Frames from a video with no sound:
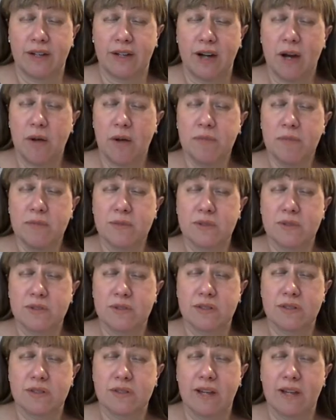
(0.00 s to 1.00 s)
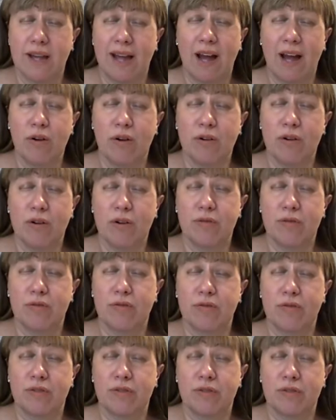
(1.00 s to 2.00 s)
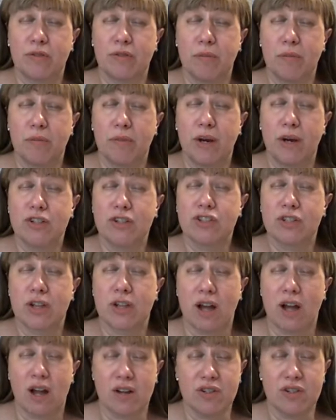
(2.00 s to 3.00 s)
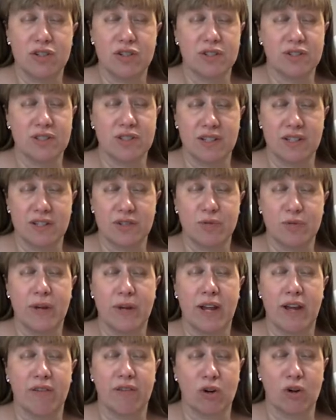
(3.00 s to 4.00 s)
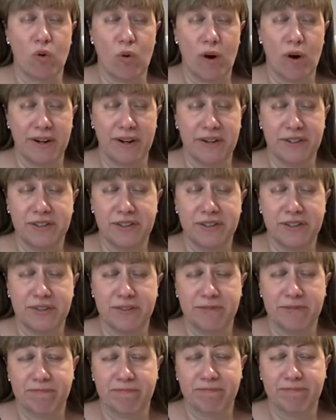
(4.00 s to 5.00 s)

comes out of much consciousness we have acquired.